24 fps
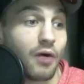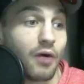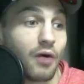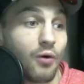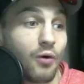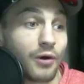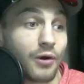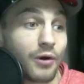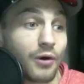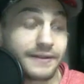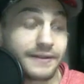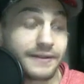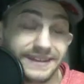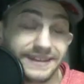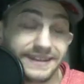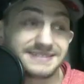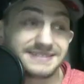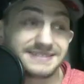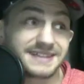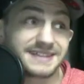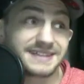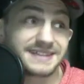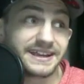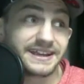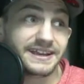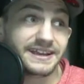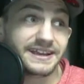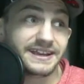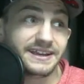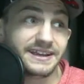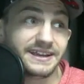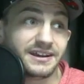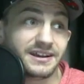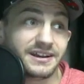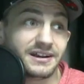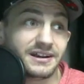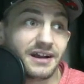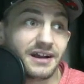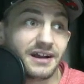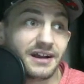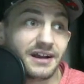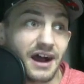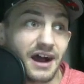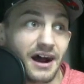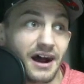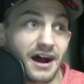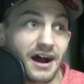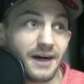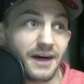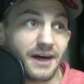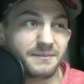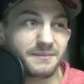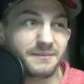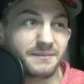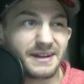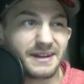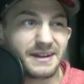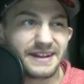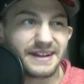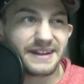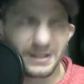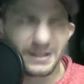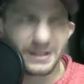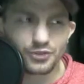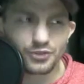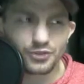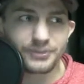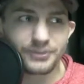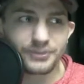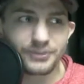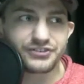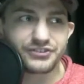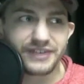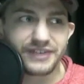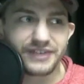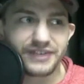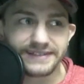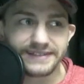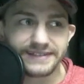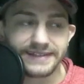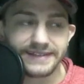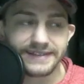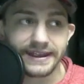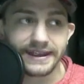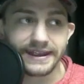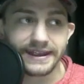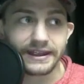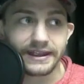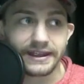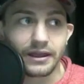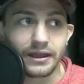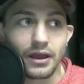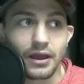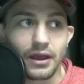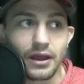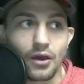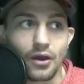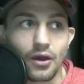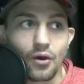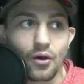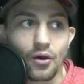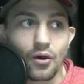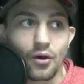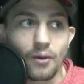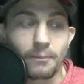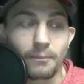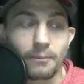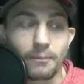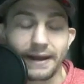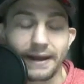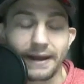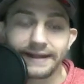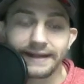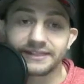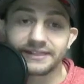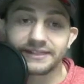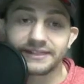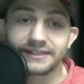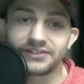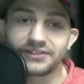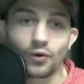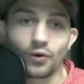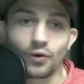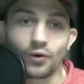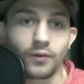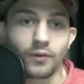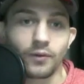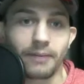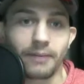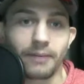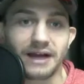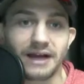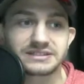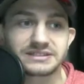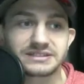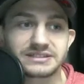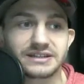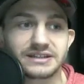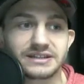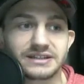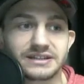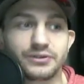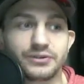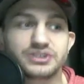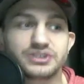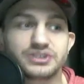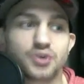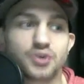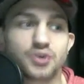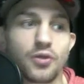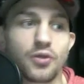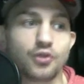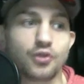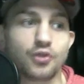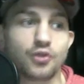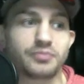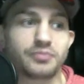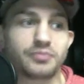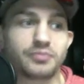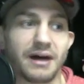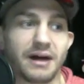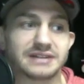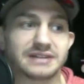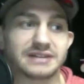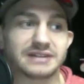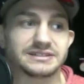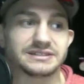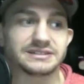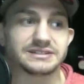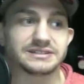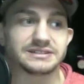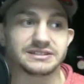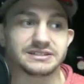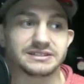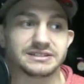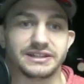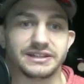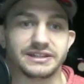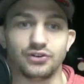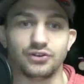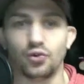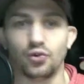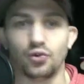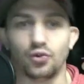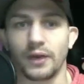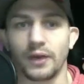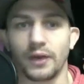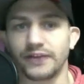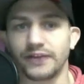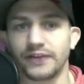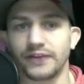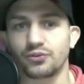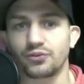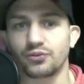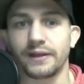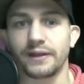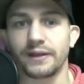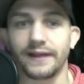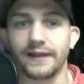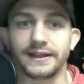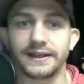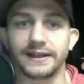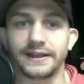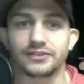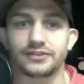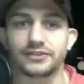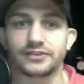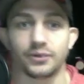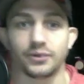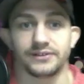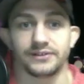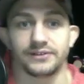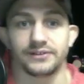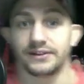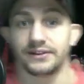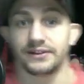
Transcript: DC, not too much Disney, but I didn't get to see all the boxes. I only saw those boxes because he knew, I guess, what I liked. So he said, that's